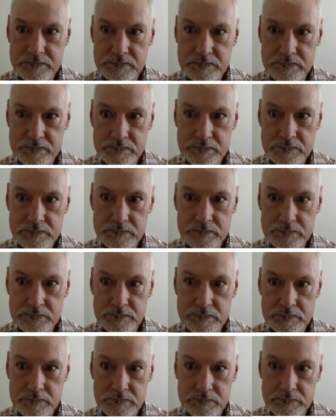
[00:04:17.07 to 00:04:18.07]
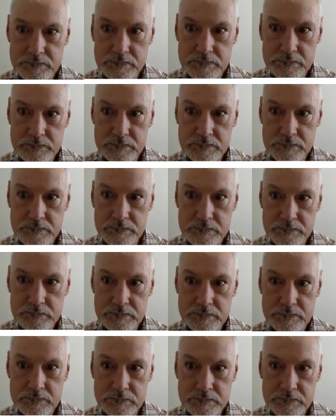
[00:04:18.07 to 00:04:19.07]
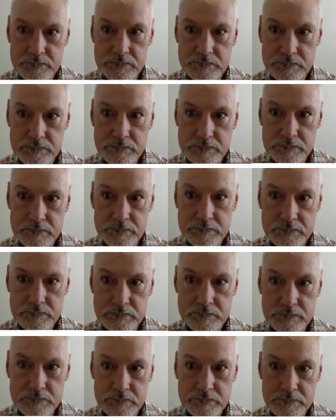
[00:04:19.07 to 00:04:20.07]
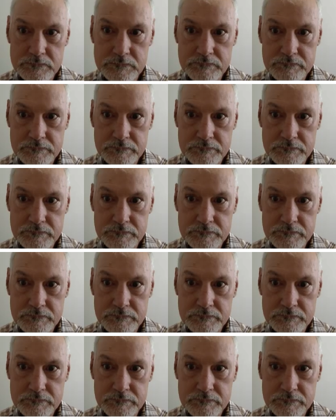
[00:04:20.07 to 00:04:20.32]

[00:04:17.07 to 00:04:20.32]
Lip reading: [no speech]